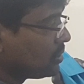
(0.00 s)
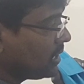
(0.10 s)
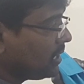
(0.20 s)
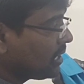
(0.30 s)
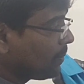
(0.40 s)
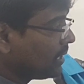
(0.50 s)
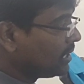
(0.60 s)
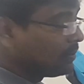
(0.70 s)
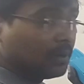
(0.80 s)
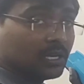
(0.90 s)
to Z. The
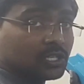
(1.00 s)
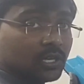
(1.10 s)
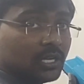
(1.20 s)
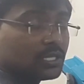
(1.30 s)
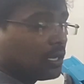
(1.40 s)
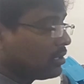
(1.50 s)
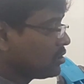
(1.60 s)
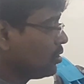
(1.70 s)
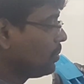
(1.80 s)
multiplication is also